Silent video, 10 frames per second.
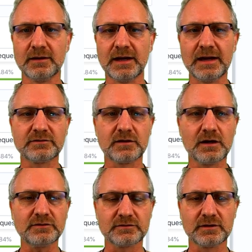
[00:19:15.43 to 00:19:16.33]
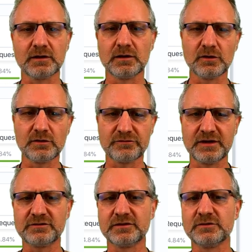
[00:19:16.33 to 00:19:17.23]
Adguard. There are a lot of
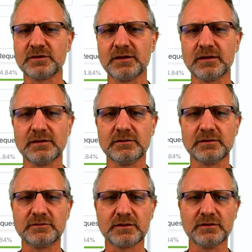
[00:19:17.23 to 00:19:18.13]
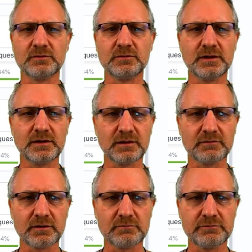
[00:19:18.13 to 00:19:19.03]
things that you can do here.
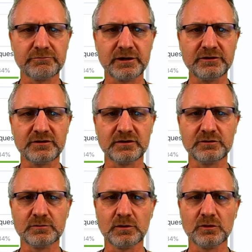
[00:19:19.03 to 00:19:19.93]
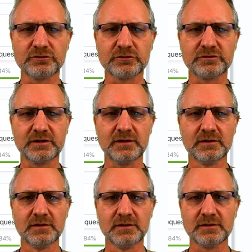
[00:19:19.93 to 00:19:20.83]
If I refresh this, you will also see
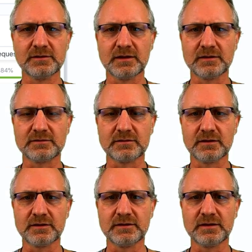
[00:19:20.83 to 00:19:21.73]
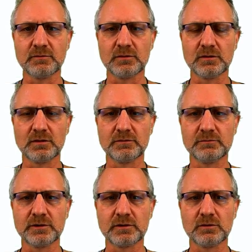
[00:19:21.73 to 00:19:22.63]
that there were
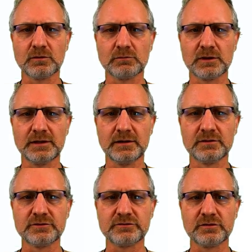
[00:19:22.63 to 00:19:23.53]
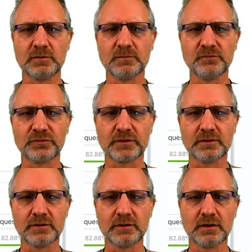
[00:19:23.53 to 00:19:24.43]
already
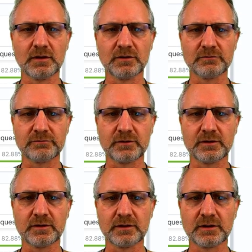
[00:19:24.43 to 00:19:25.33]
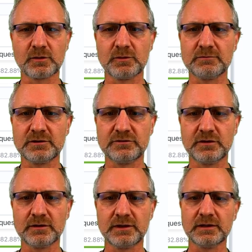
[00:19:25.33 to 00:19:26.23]
a lot of queries
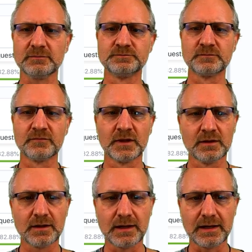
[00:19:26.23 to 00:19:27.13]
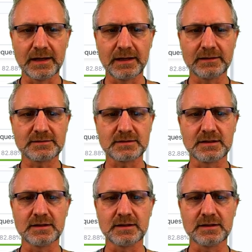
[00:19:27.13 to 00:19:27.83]
done here. And